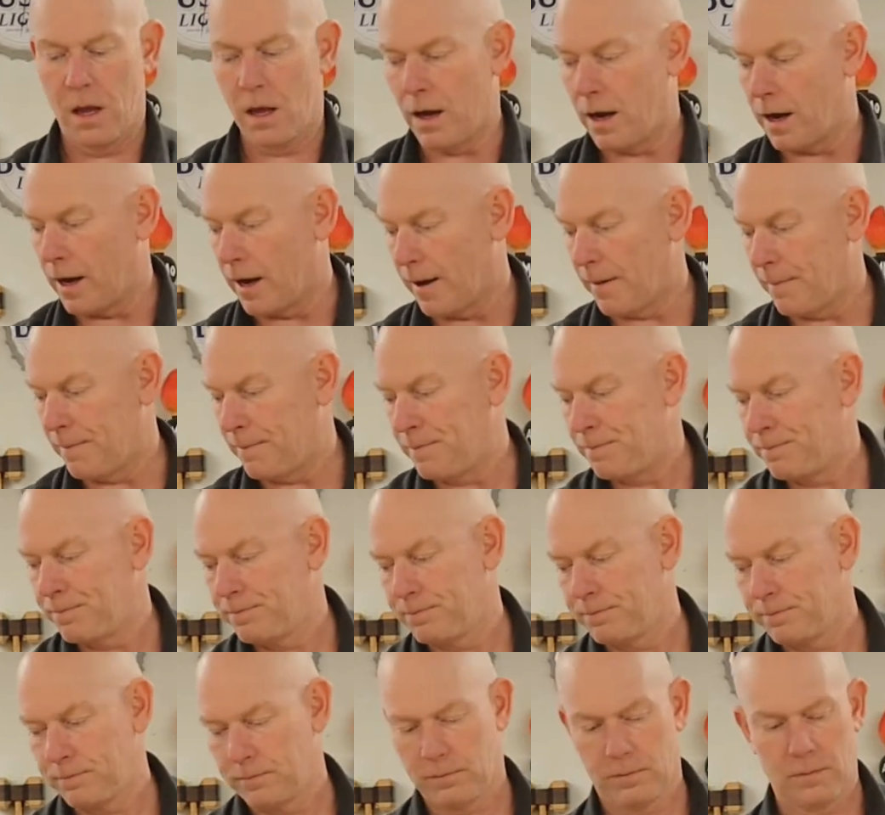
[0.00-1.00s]
Uh,
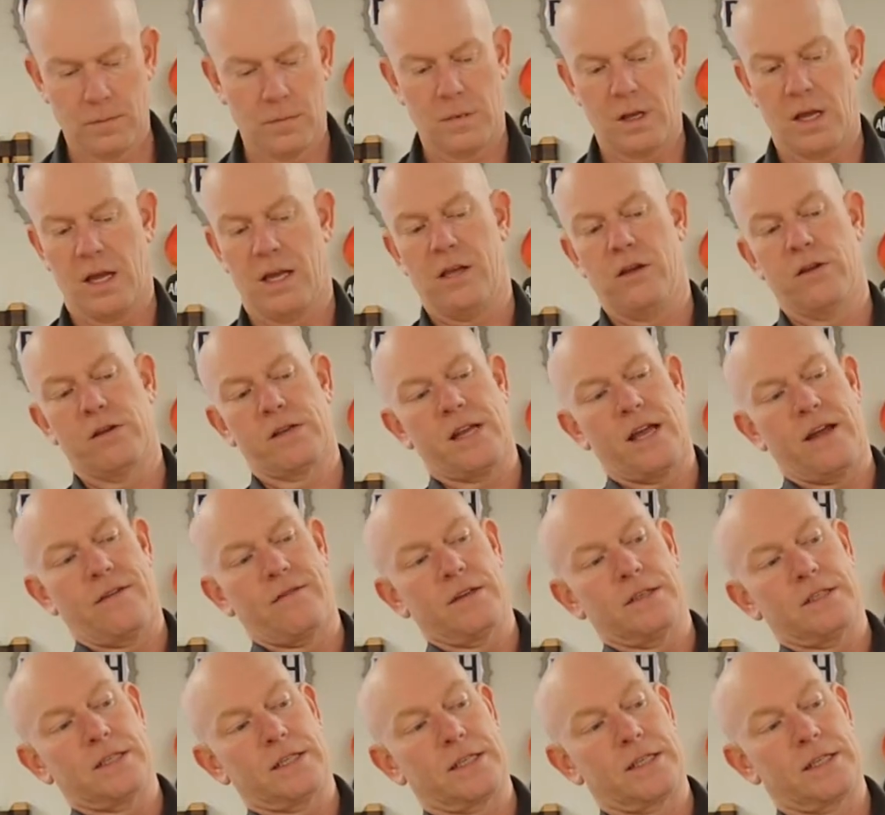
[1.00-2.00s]
it used to have
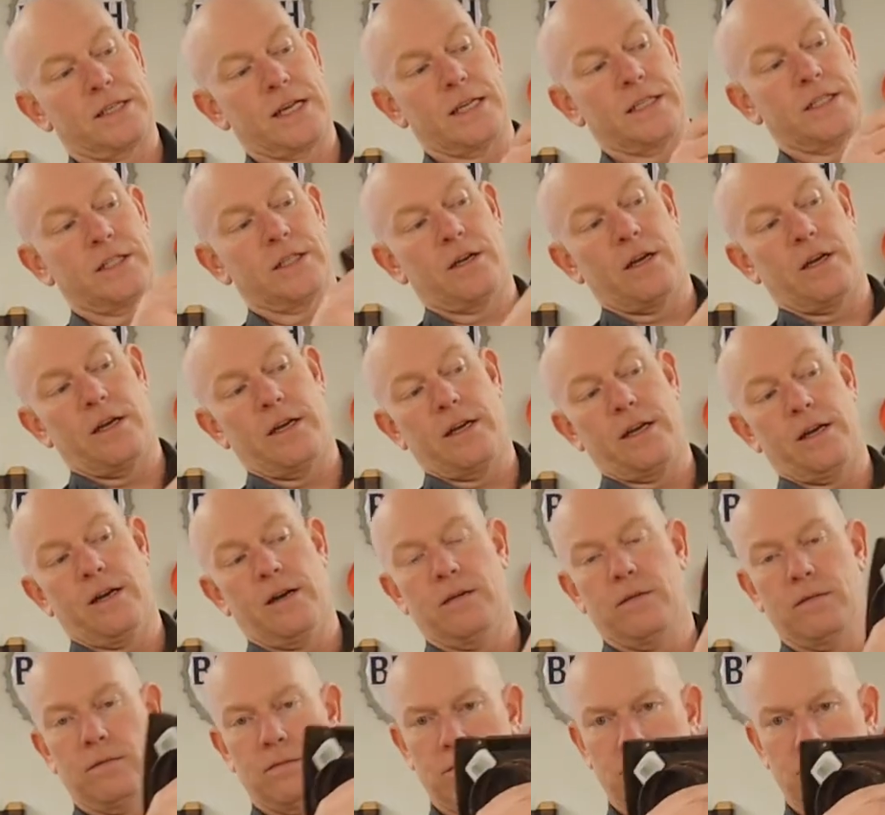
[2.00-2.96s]
this extension on here.